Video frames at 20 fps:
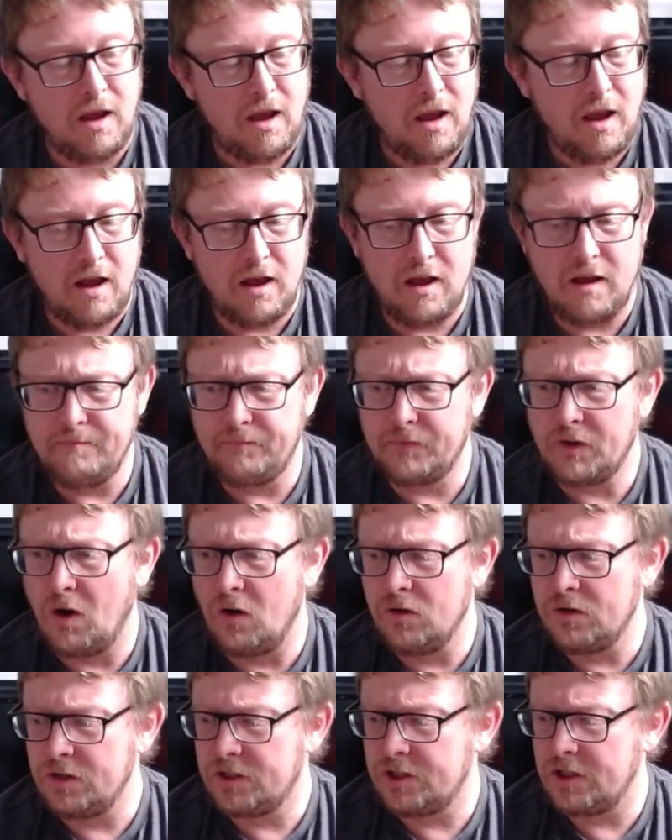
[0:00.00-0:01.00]

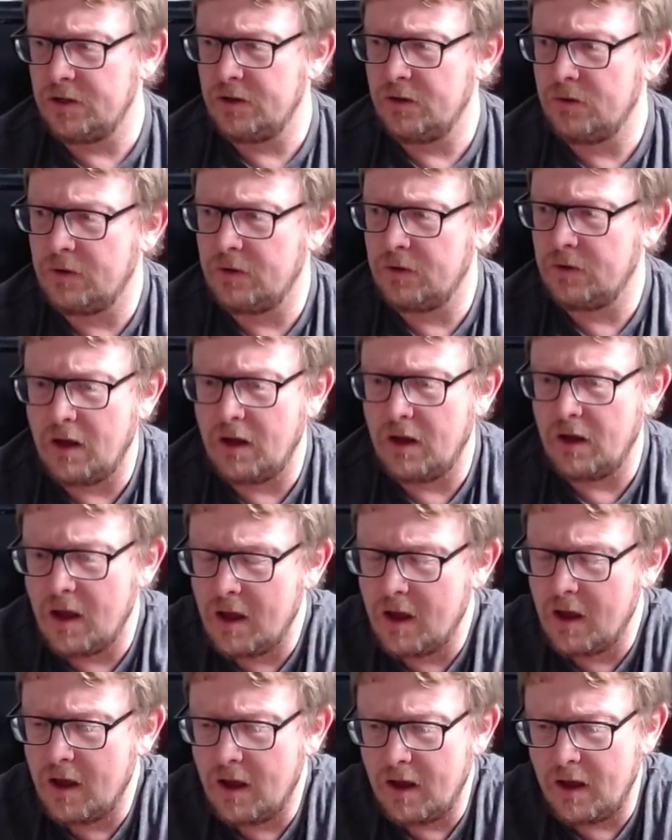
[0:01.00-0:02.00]
On to
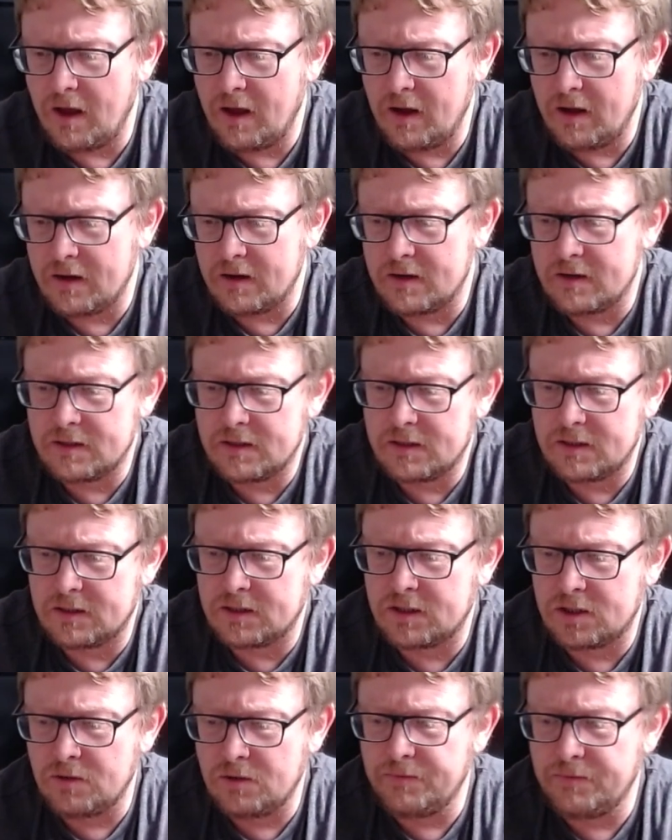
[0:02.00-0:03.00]

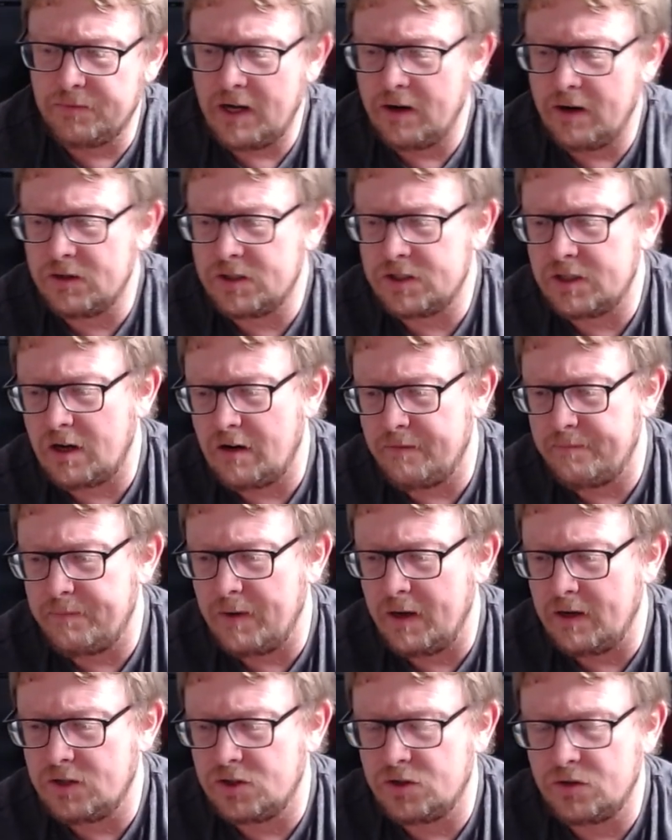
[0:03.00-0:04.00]
something else that I've
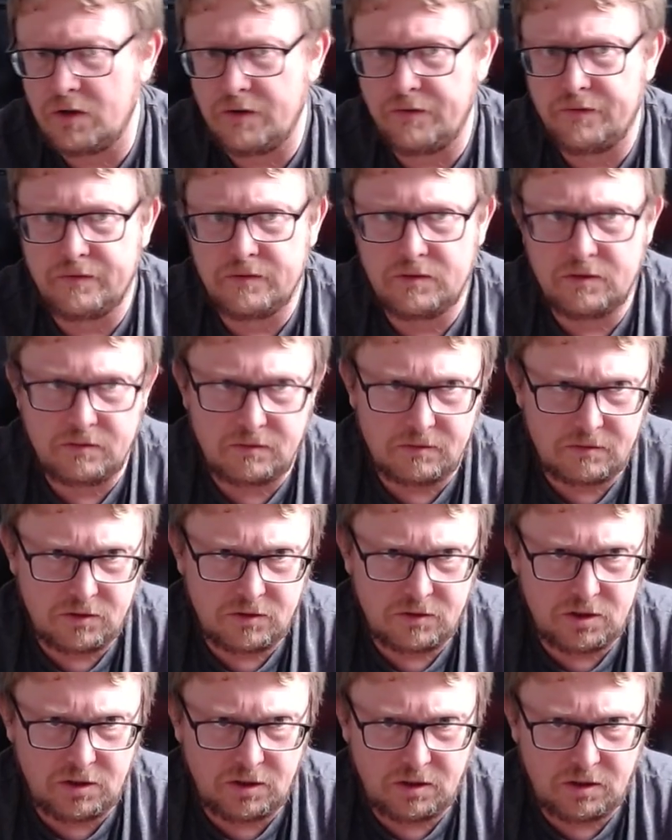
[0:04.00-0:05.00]
been sort of
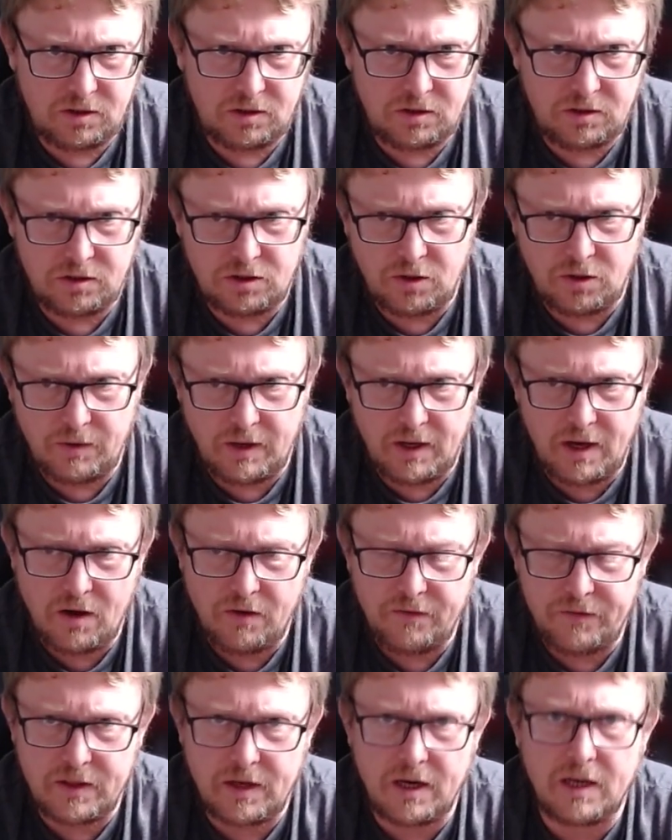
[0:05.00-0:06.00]
doing
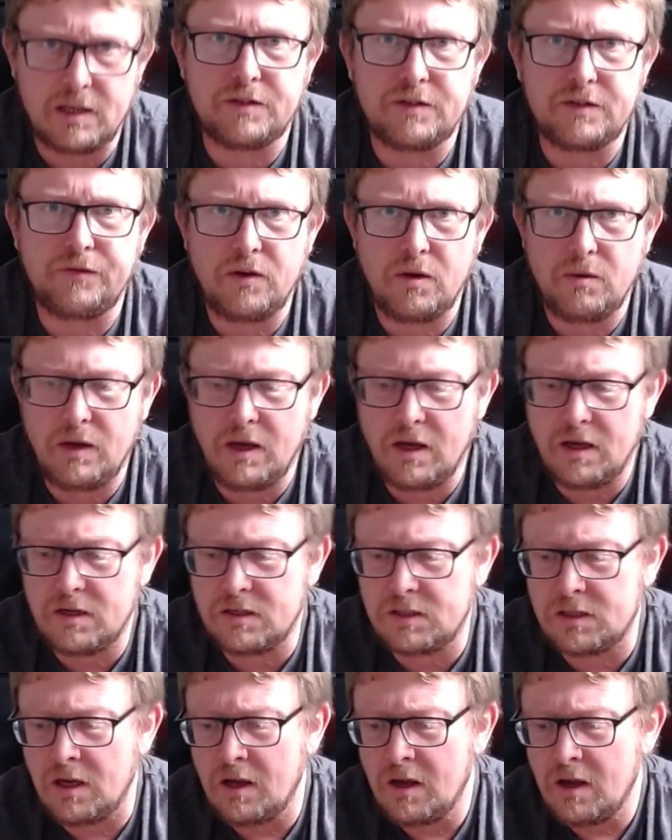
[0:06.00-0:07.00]
over the last few
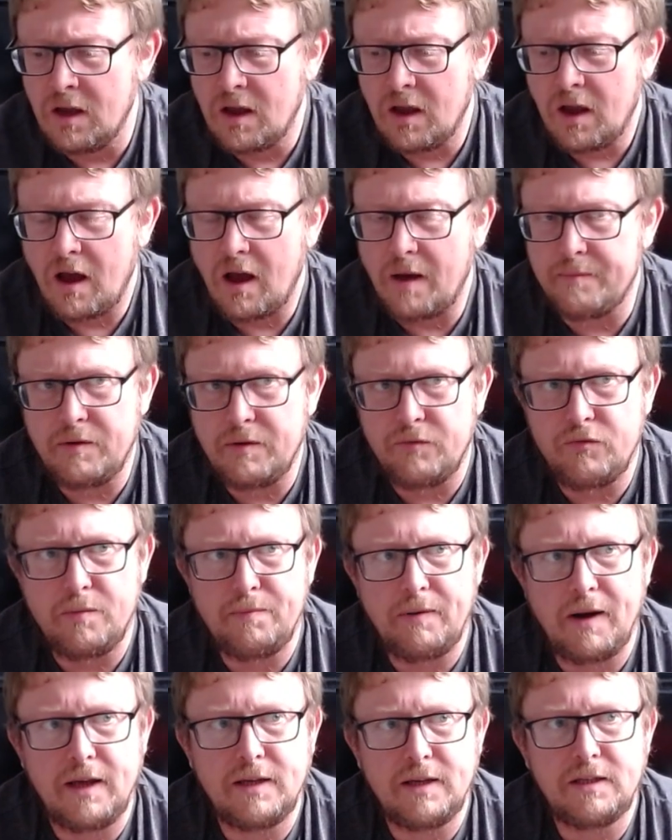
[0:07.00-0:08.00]
years. I've been
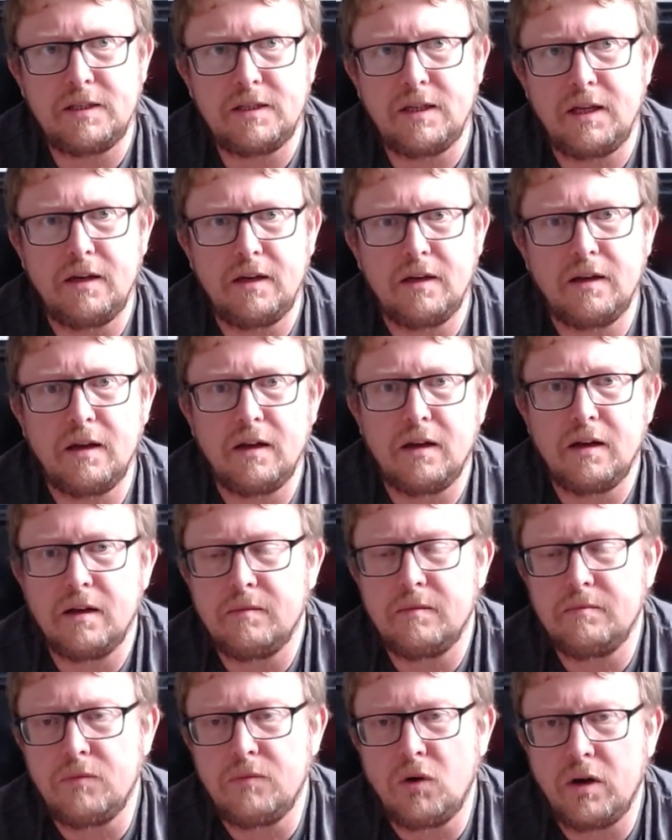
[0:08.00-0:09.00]
replacing
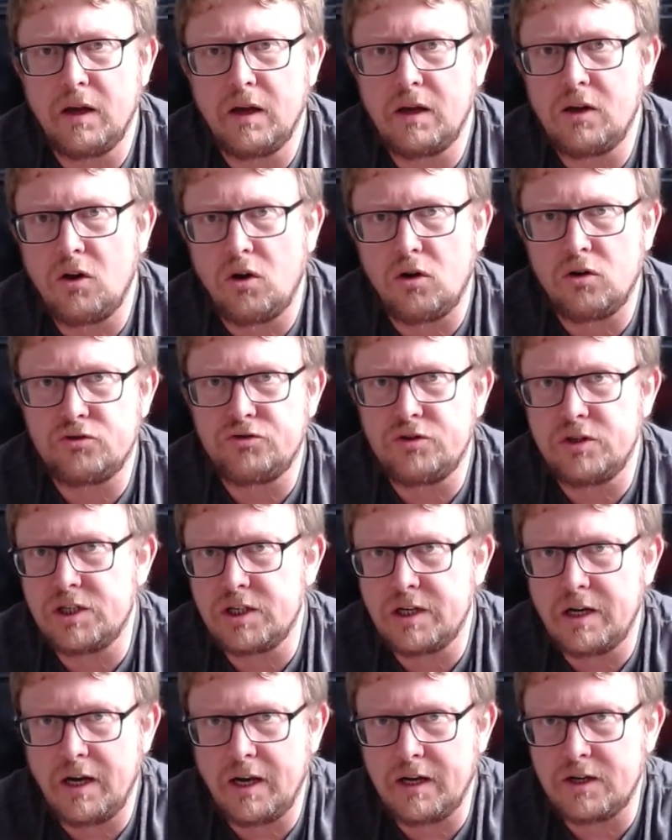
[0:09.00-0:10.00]
my
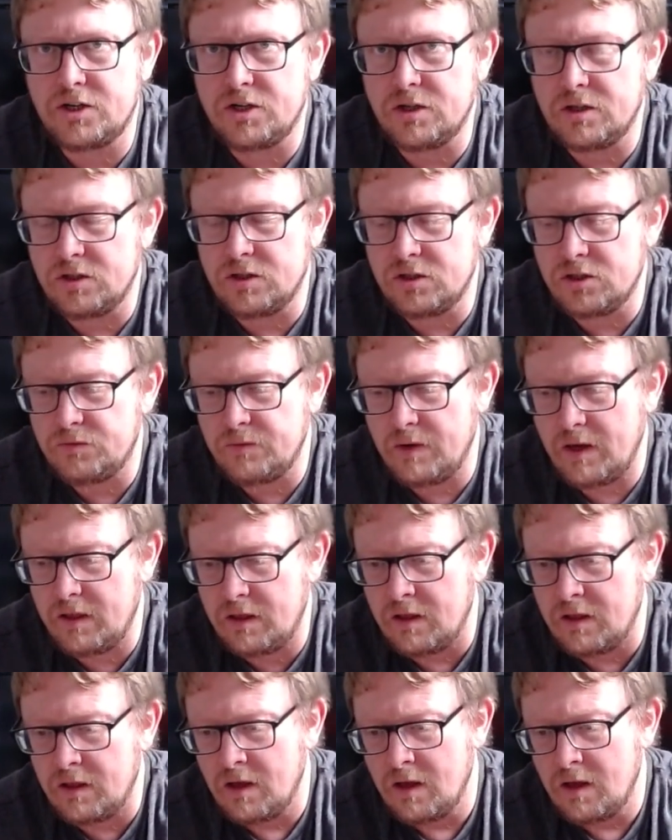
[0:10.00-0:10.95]
cartridge collections with